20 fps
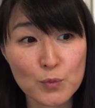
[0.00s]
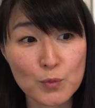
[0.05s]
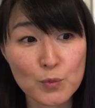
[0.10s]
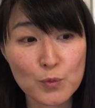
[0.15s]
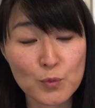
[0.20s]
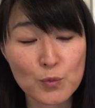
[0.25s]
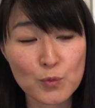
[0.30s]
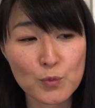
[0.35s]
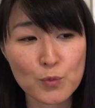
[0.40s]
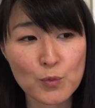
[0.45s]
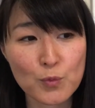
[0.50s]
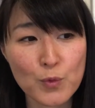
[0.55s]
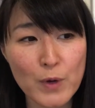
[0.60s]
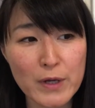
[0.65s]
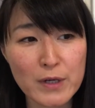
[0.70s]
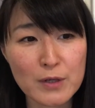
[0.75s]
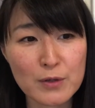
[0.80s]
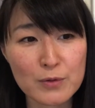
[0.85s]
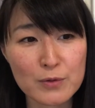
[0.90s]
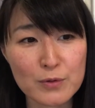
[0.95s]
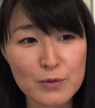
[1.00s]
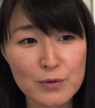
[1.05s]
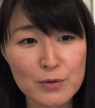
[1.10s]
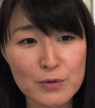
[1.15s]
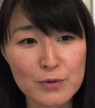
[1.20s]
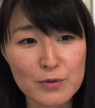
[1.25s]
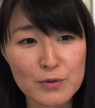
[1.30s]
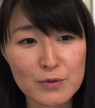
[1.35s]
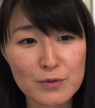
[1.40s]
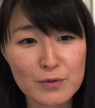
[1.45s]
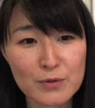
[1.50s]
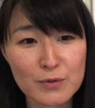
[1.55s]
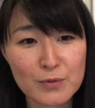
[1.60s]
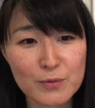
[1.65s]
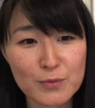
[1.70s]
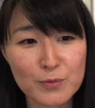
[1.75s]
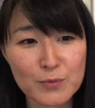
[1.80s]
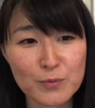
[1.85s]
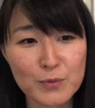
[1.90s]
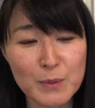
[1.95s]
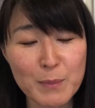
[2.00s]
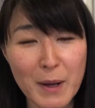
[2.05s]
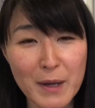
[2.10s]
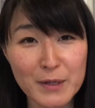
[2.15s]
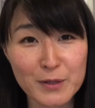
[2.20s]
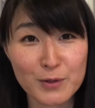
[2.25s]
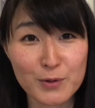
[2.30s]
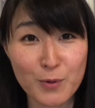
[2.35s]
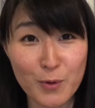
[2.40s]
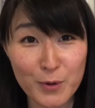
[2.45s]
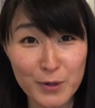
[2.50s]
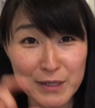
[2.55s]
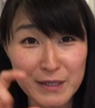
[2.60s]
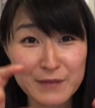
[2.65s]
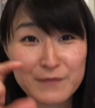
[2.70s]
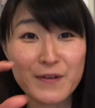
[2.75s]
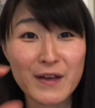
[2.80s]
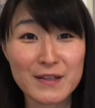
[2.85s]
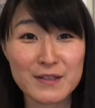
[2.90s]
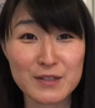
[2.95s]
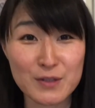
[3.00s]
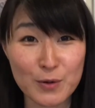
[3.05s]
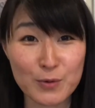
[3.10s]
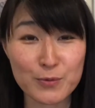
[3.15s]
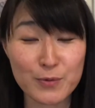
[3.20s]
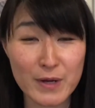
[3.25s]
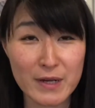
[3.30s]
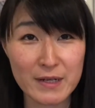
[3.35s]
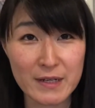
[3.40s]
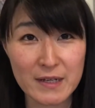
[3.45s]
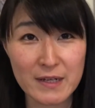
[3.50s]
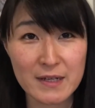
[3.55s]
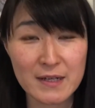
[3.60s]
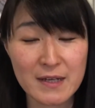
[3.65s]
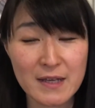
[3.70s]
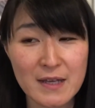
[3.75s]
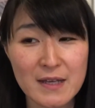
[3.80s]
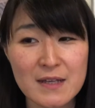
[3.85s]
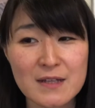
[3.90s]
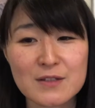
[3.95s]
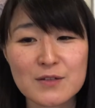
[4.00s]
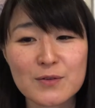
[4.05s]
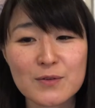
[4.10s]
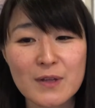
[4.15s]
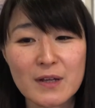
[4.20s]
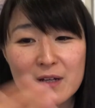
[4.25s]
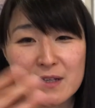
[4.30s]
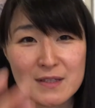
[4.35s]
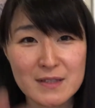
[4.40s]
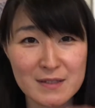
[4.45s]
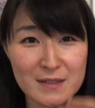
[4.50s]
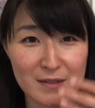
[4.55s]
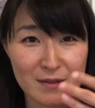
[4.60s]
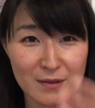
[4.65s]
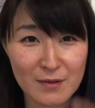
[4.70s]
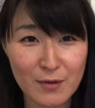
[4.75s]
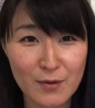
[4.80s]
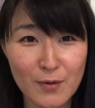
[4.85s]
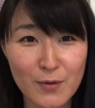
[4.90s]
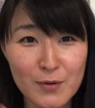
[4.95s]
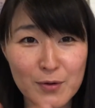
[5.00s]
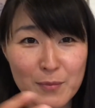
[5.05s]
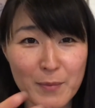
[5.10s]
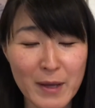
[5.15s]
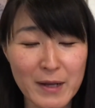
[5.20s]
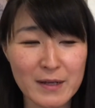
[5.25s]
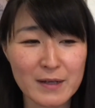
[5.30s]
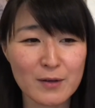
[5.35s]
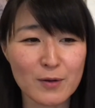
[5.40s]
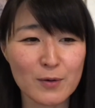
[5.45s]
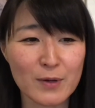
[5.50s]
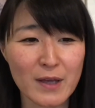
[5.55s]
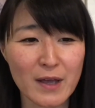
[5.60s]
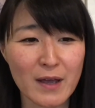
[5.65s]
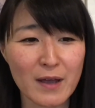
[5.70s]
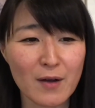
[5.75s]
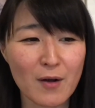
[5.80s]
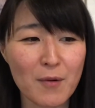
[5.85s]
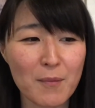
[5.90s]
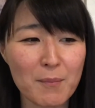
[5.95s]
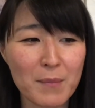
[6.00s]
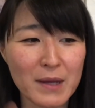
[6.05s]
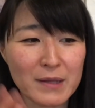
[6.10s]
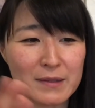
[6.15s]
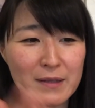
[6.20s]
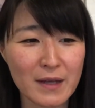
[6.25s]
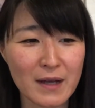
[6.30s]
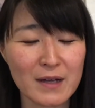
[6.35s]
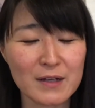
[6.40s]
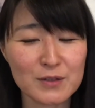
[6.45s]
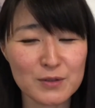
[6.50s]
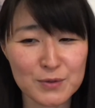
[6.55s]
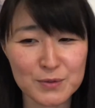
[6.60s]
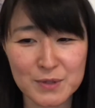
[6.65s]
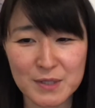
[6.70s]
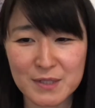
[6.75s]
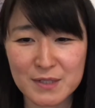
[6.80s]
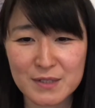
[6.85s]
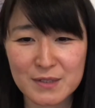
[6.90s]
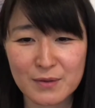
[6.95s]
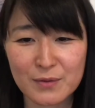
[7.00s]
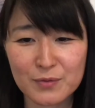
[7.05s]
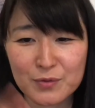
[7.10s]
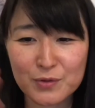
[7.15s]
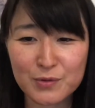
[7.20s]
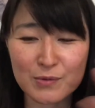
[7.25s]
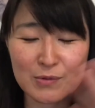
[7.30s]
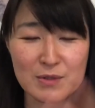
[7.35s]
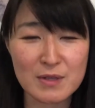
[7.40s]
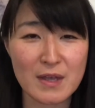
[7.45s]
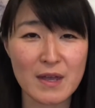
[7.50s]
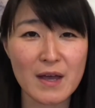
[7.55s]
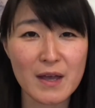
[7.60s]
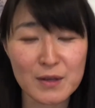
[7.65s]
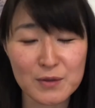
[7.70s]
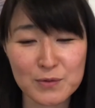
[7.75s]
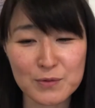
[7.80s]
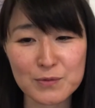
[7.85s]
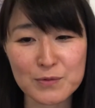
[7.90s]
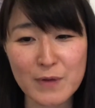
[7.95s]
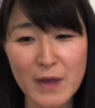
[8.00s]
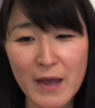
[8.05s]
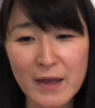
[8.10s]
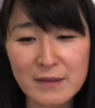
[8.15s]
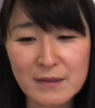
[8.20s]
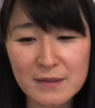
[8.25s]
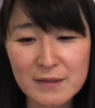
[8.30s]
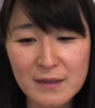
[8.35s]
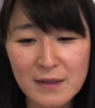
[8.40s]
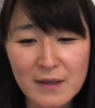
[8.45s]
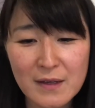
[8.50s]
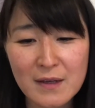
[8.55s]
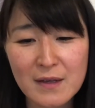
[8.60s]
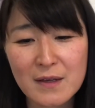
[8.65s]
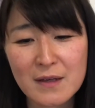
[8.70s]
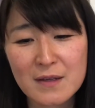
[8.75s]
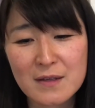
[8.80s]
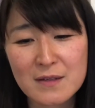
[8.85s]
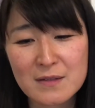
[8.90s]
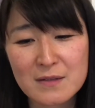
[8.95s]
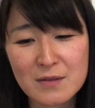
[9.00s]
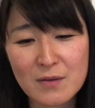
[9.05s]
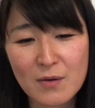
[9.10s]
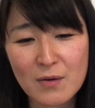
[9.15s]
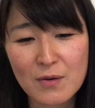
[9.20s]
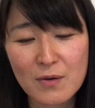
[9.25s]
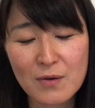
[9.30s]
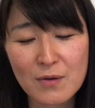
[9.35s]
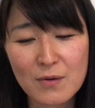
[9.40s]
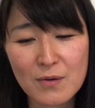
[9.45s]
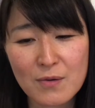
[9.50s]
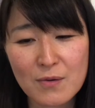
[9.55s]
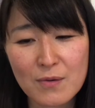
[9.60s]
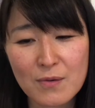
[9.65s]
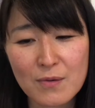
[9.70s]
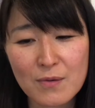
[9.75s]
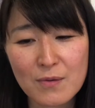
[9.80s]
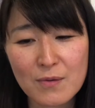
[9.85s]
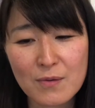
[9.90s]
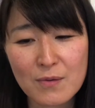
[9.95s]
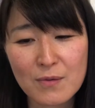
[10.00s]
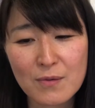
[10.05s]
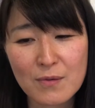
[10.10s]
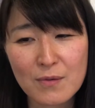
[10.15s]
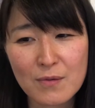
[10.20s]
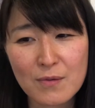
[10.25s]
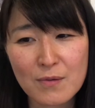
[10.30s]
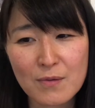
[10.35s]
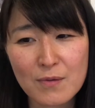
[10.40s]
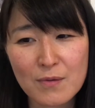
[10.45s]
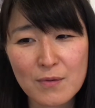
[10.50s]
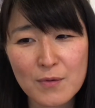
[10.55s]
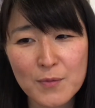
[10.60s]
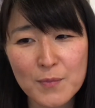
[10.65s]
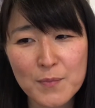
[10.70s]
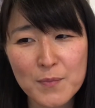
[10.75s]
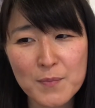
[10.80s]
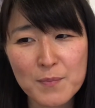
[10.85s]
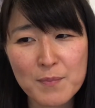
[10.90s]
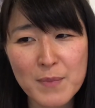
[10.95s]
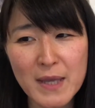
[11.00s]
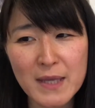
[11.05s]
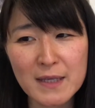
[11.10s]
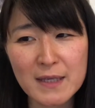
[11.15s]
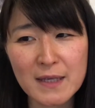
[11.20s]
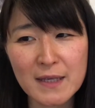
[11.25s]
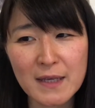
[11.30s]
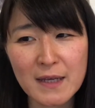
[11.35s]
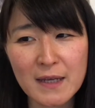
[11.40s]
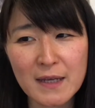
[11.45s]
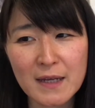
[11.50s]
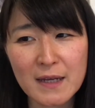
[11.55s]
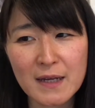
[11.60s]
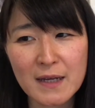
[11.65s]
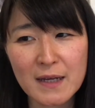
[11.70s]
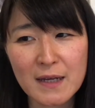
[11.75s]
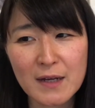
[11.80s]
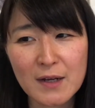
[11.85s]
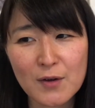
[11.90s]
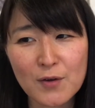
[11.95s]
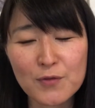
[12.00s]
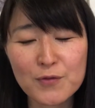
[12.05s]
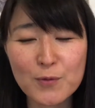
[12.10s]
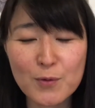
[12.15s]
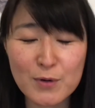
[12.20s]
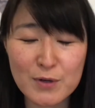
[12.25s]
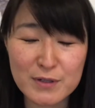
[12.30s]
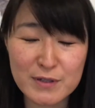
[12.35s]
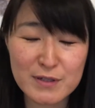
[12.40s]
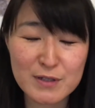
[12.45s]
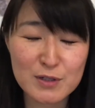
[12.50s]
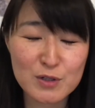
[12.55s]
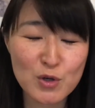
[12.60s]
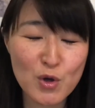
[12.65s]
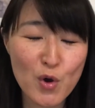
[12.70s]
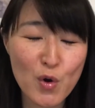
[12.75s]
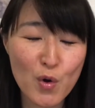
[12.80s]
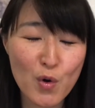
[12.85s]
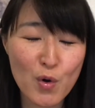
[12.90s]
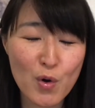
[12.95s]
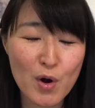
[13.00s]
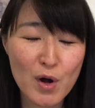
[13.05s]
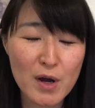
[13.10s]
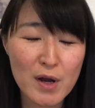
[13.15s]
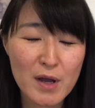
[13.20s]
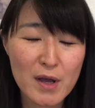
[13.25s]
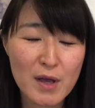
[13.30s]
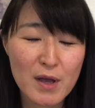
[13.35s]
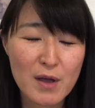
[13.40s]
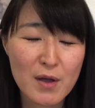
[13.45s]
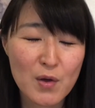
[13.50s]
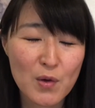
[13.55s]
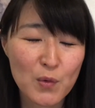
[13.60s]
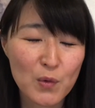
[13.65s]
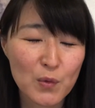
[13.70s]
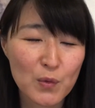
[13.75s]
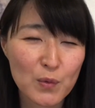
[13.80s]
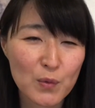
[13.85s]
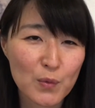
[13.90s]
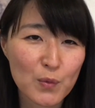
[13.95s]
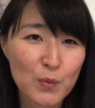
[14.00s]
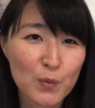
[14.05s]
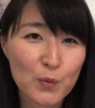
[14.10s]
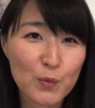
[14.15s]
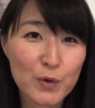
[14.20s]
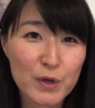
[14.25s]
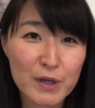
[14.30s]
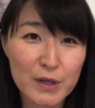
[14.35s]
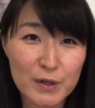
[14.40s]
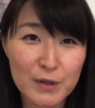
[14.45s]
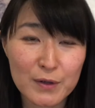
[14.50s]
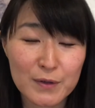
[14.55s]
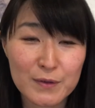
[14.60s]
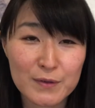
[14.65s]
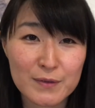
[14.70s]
regular reminder or events already, so that it's automatic. Okay, on Monday I do this, on Tuesday I do that. So making, of course, your will,